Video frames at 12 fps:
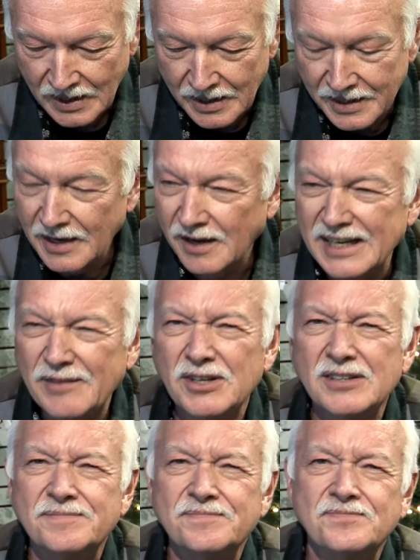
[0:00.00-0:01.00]
You know,
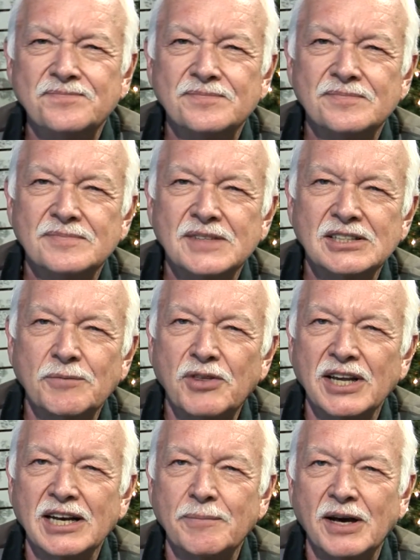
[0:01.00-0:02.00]
even as I'm
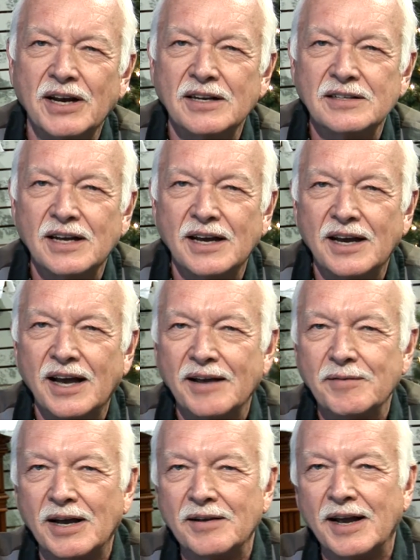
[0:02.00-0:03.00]
thinking about it,
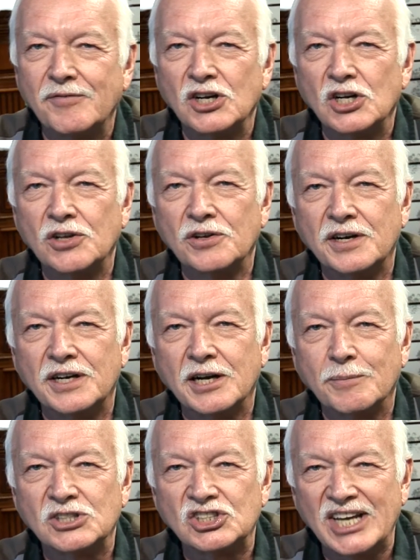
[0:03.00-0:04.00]
I haven't included it here,
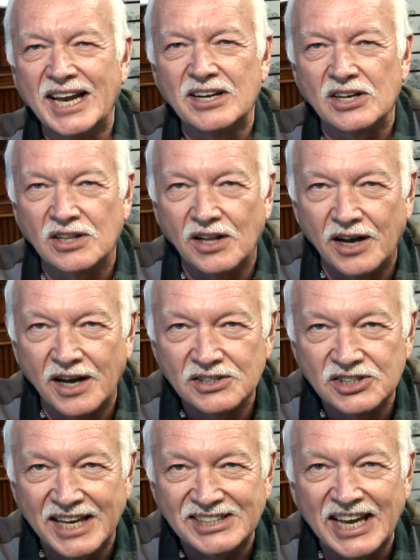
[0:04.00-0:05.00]
but Santa Claus
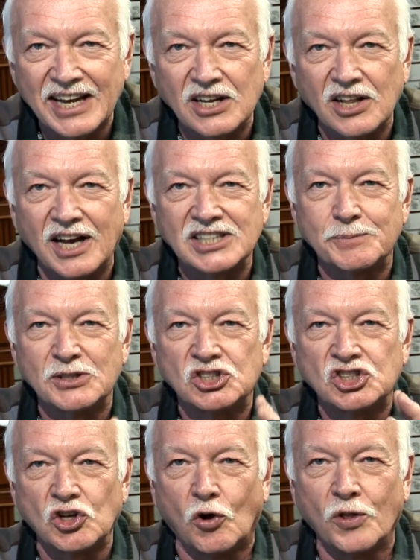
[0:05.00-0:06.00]
has been
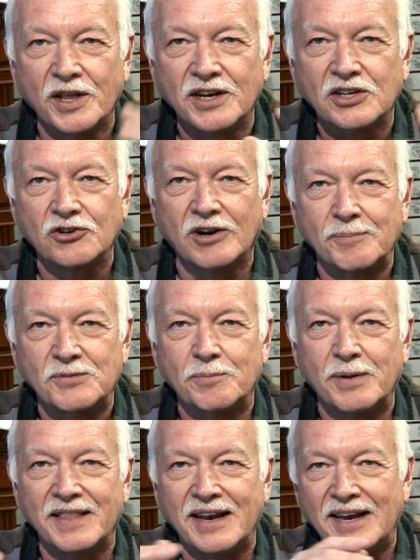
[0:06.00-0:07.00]
stolen and corrupted
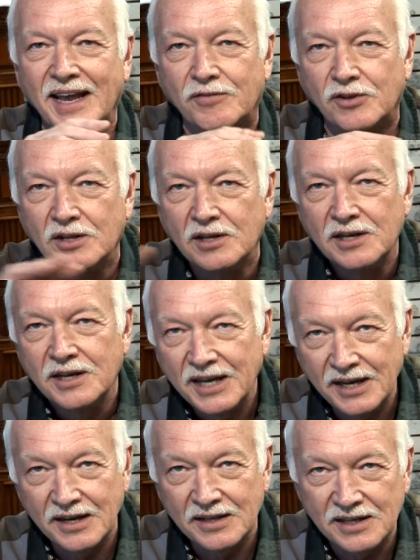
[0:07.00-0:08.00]
by the devil.
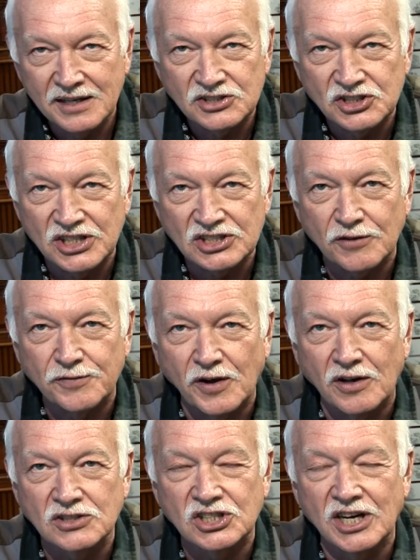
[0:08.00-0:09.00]
It's just a
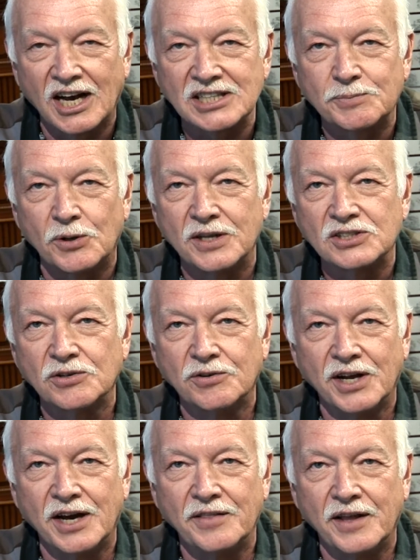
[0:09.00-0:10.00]
false gospel that's going
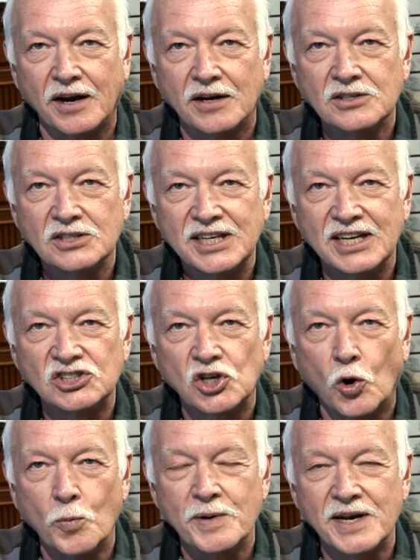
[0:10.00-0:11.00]
on there. Kids
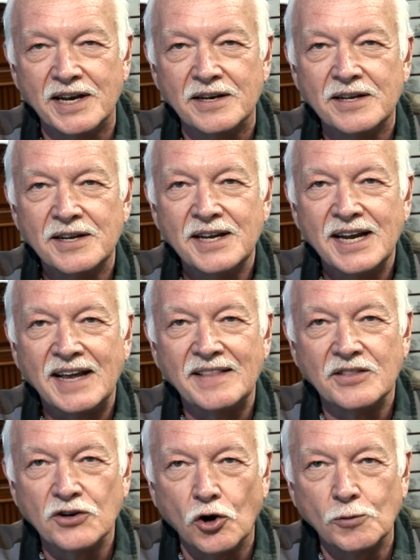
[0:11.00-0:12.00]
hope in it, and then
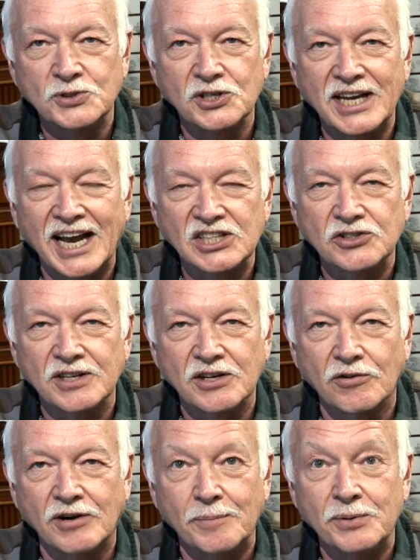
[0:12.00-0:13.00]
their hopes are dashed and they
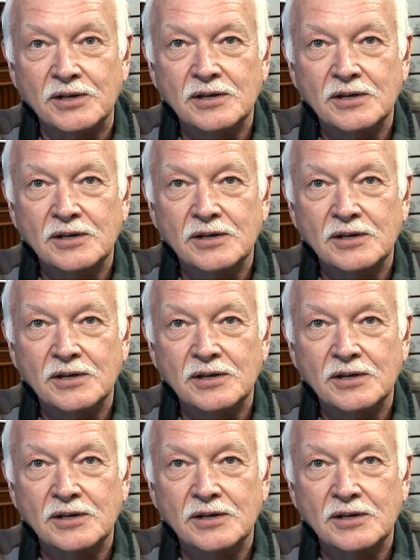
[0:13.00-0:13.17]
grow up.